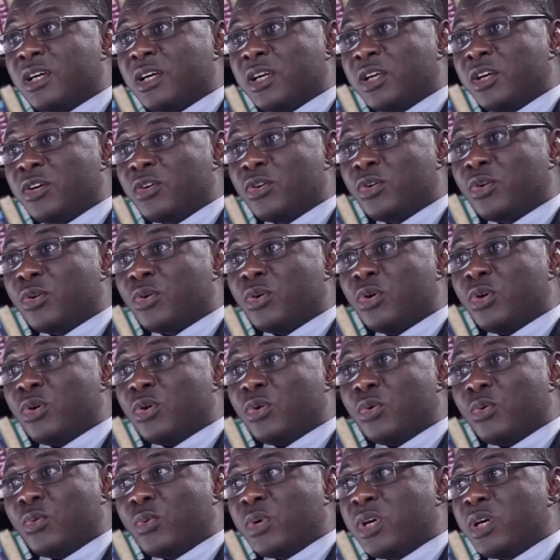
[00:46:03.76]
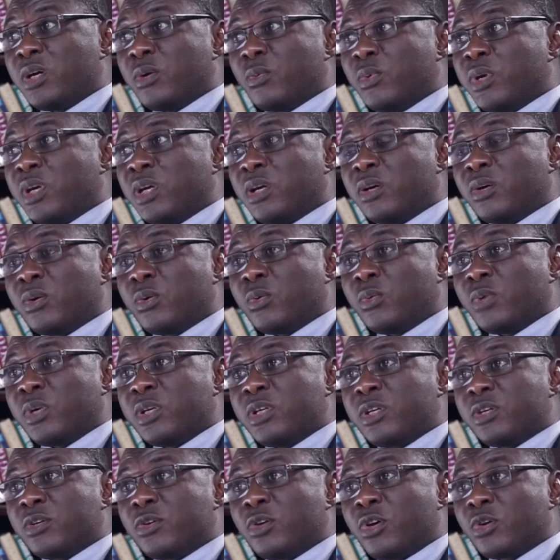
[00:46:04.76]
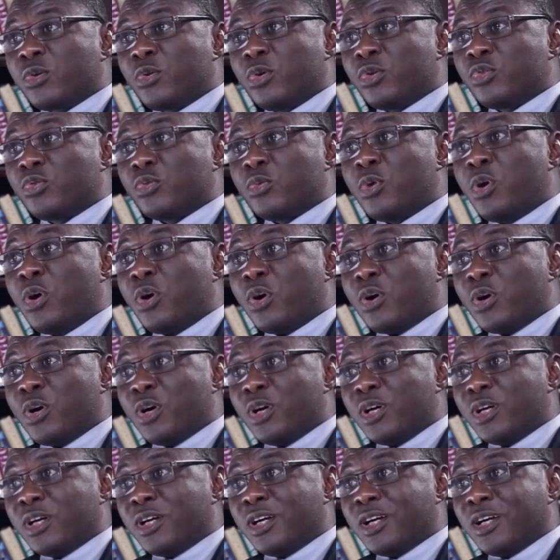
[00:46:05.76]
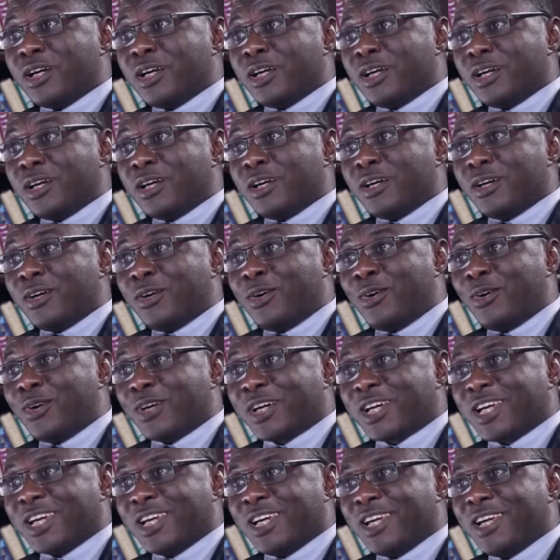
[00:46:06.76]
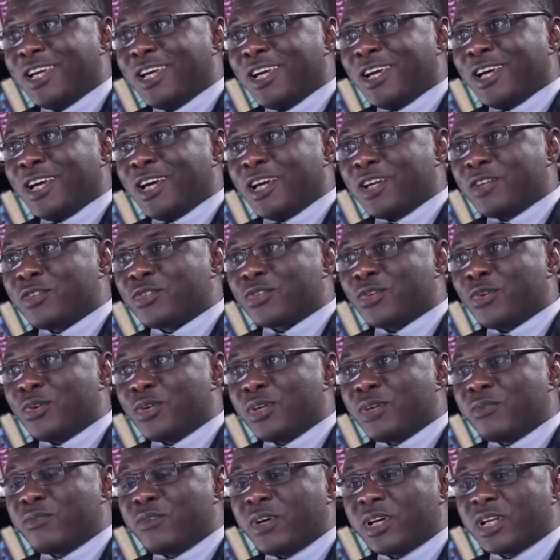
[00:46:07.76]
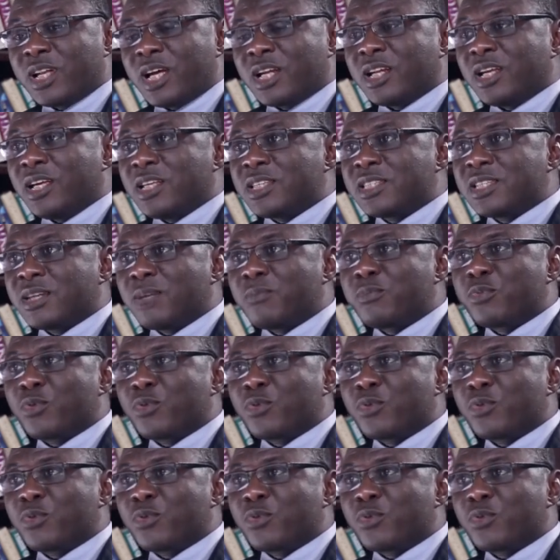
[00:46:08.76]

we did not go to war. Okay. And so the fact that ASAP